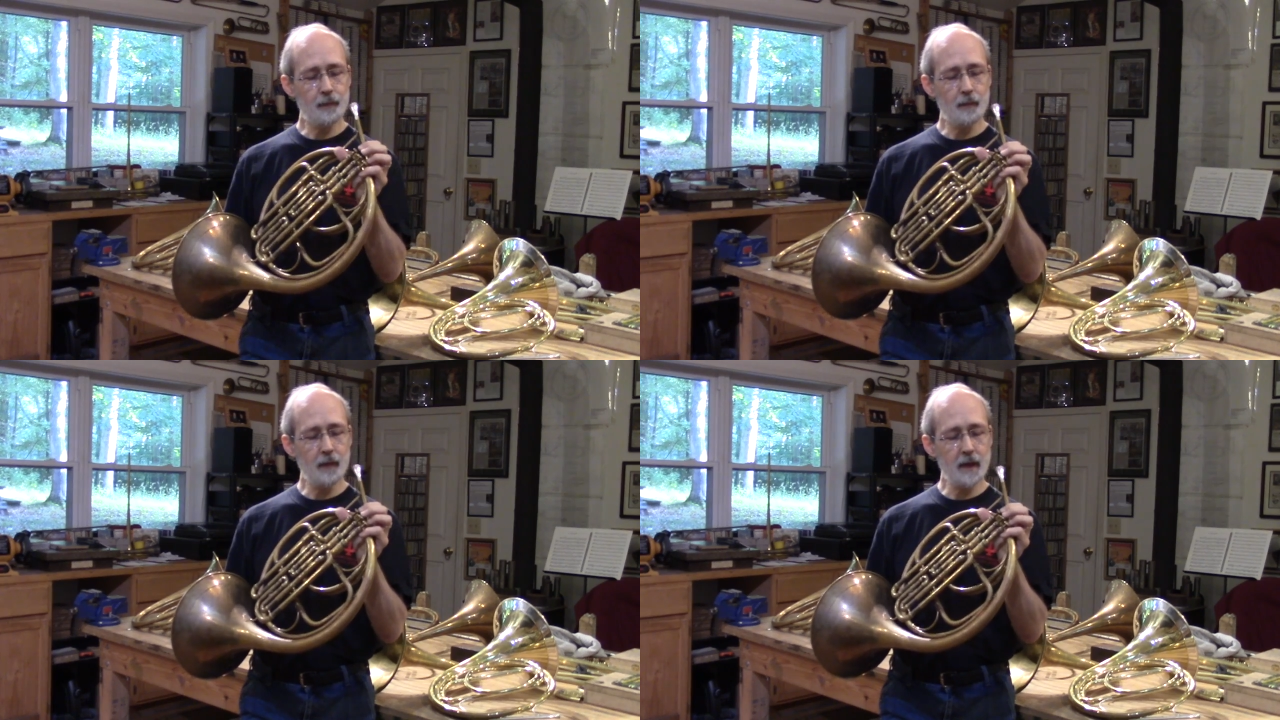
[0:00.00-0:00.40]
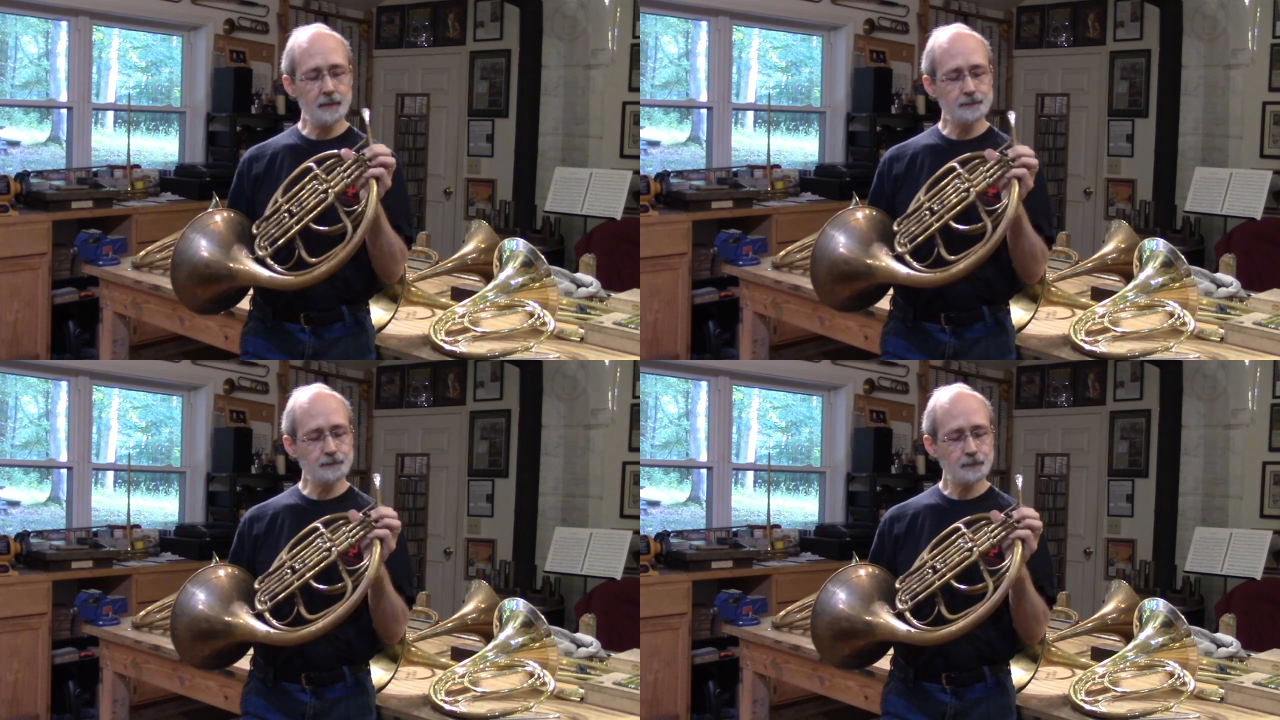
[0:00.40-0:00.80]

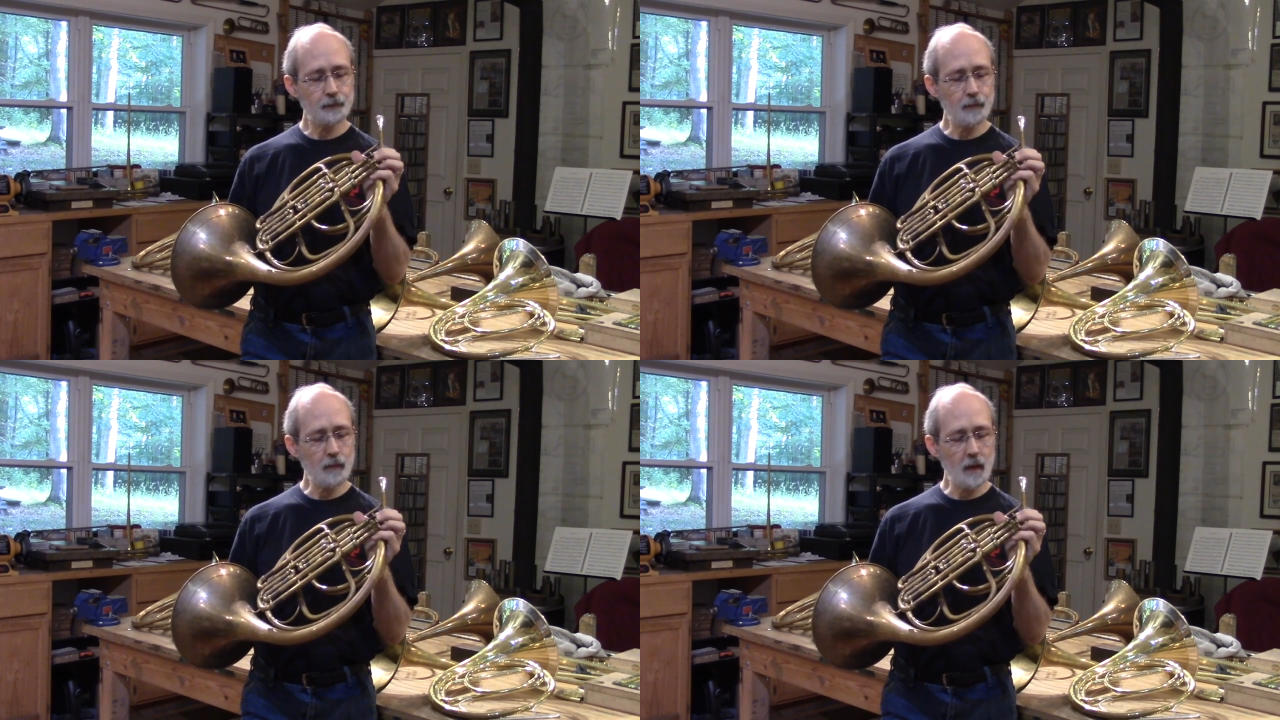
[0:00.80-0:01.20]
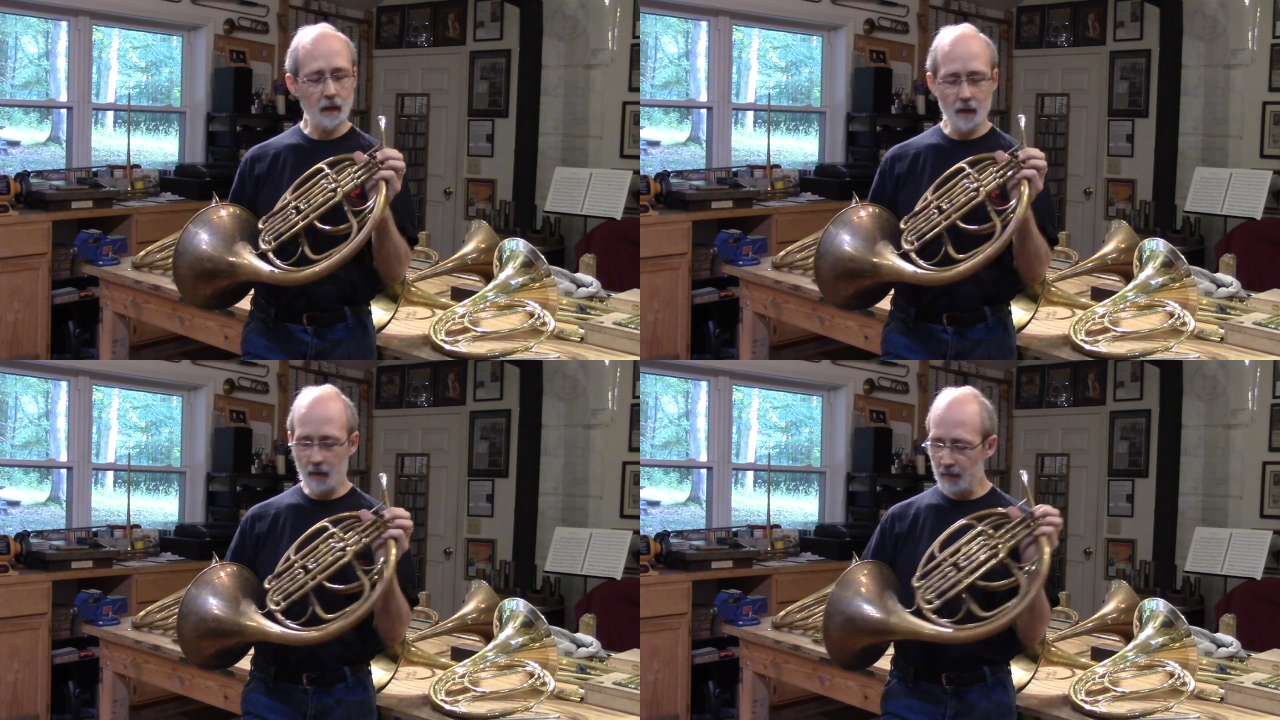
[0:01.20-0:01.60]
But
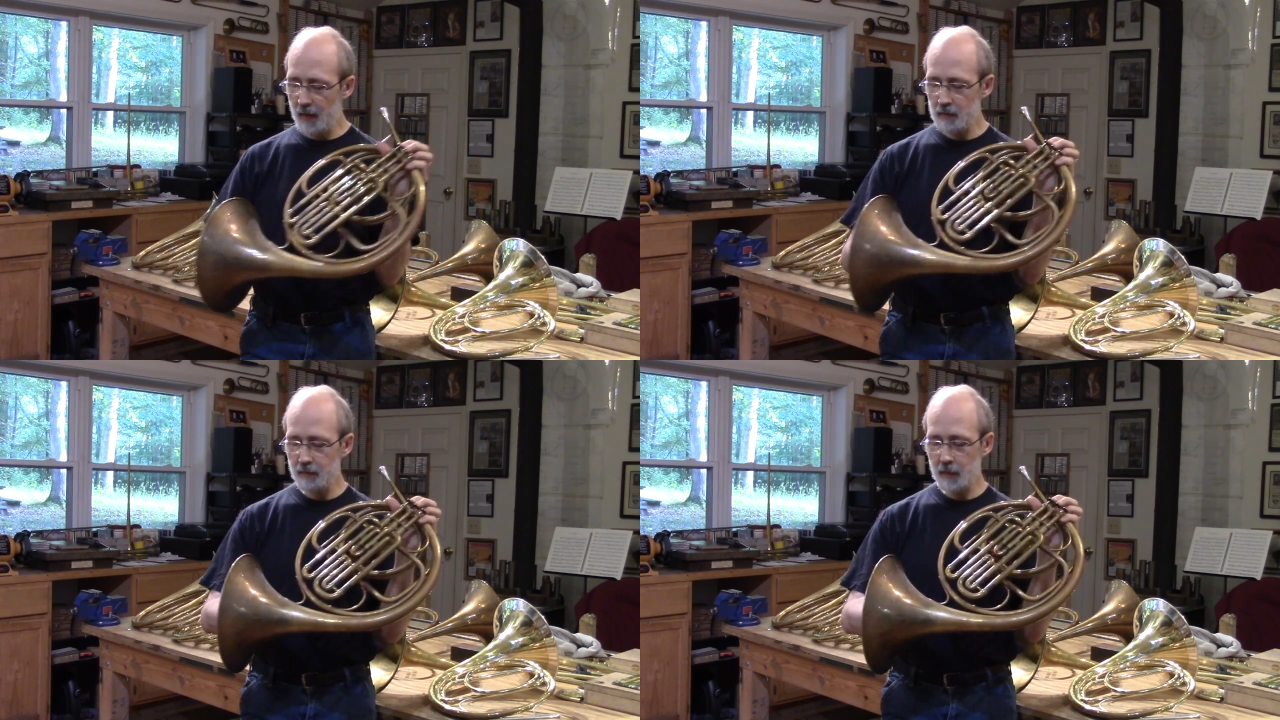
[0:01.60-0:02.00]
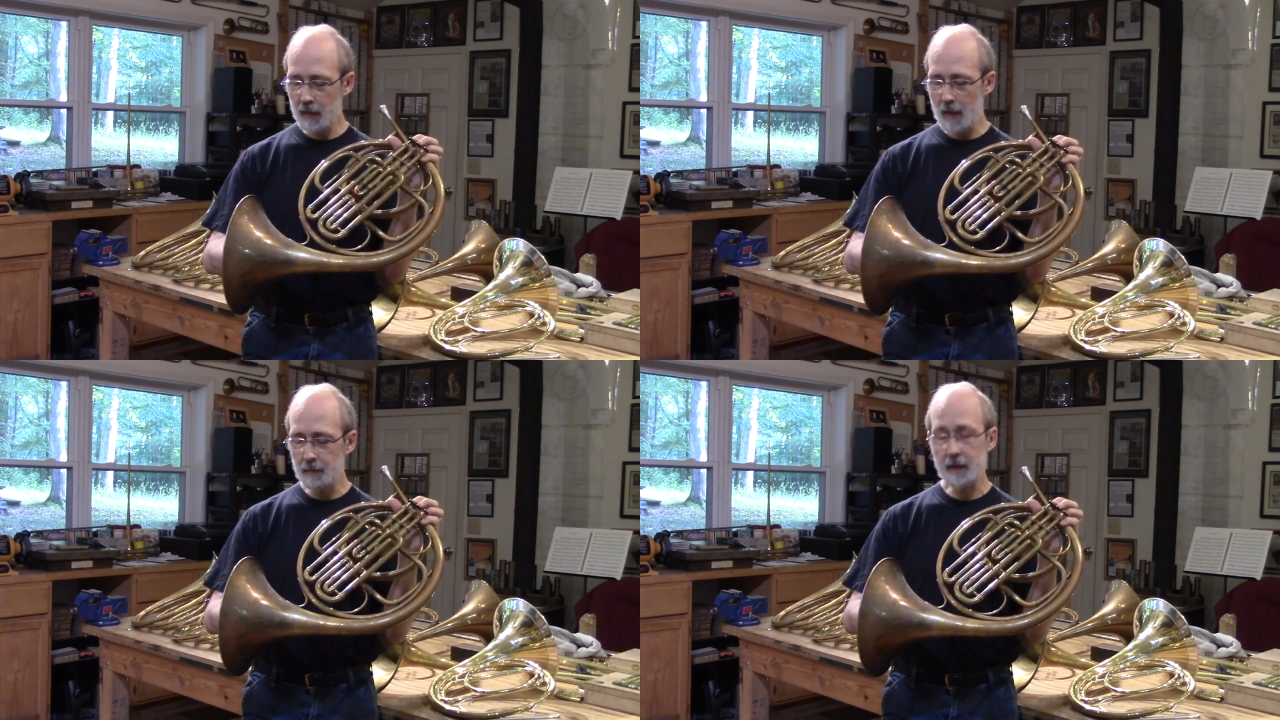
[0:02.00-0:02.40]
that was a very
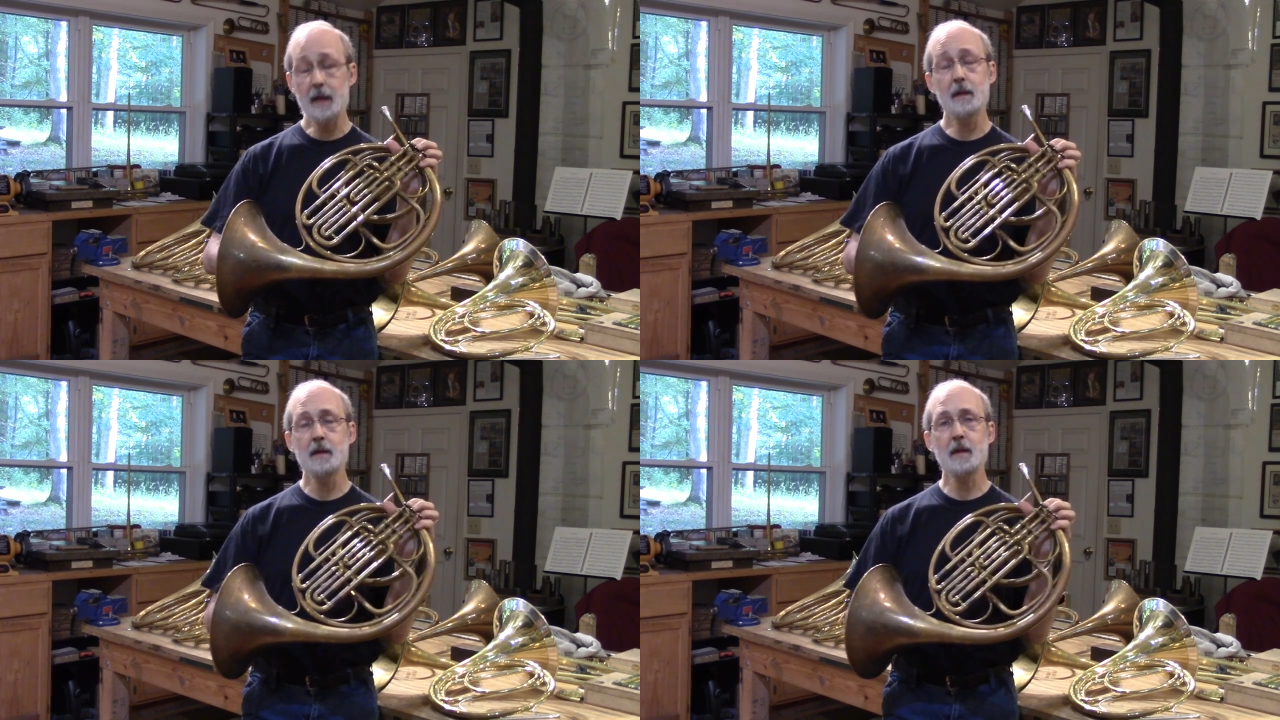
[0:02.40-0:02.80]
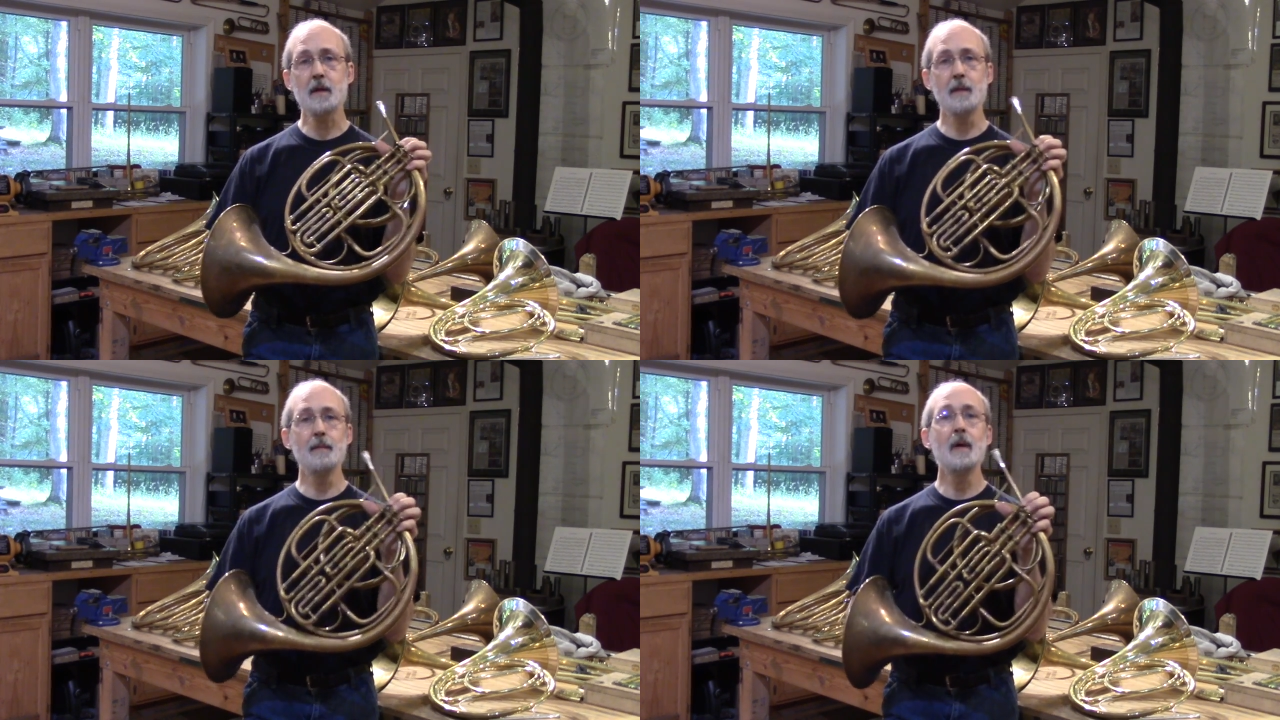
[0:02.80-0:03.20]
complicated
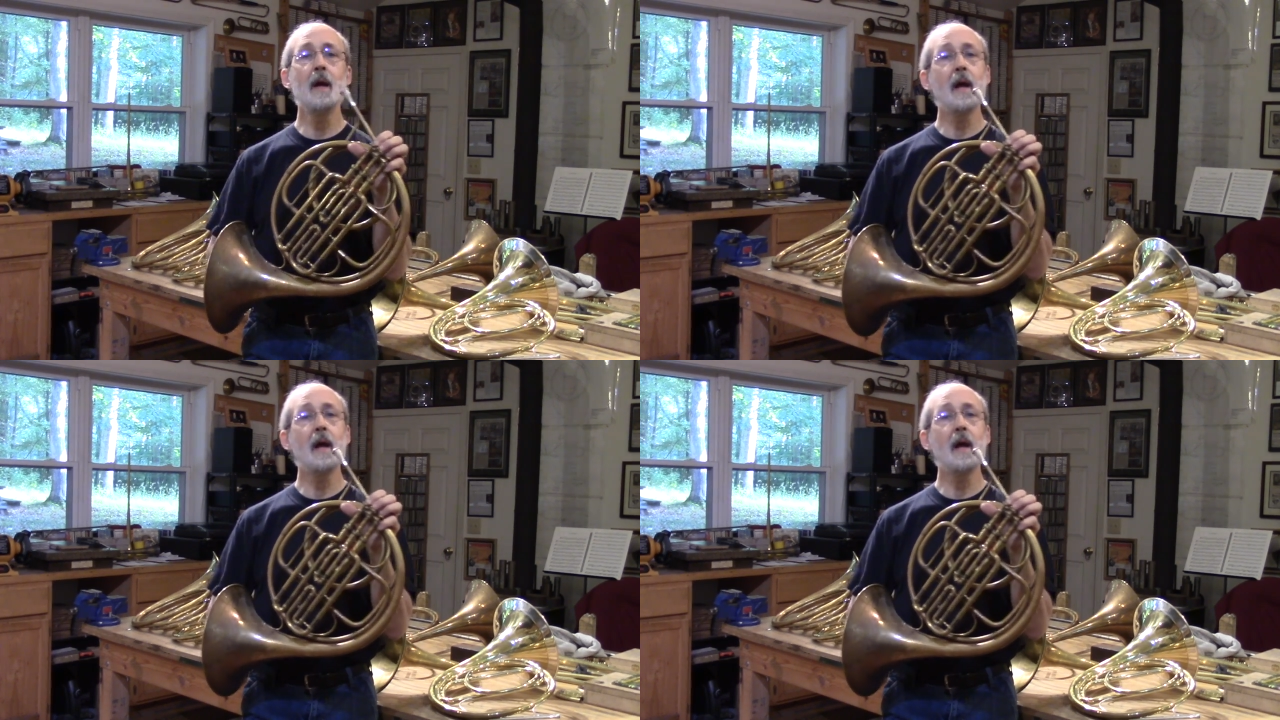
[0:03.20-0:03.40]
system,